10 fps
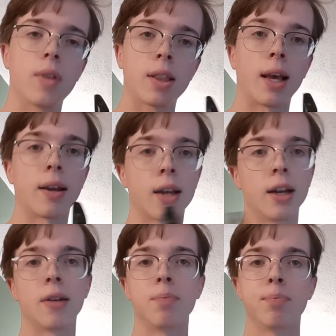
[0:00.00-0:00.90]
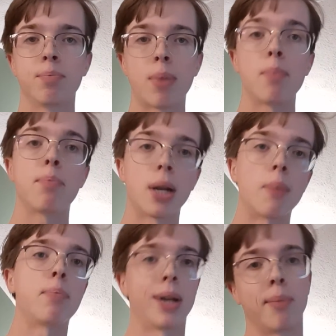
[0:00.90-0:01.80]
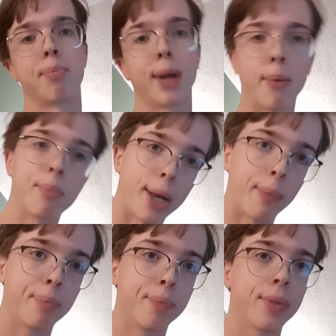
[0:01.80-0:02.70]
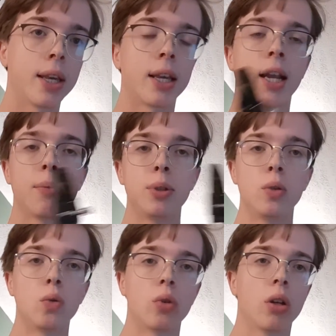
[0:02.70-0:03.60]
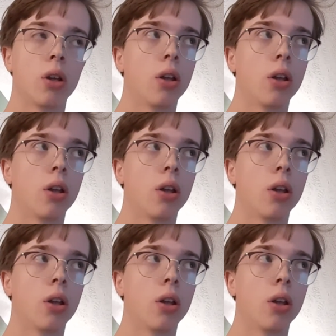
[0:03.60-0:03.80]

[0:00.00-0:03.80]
that, kind of bump ba dum ba dum ba dum ba dum. It can help you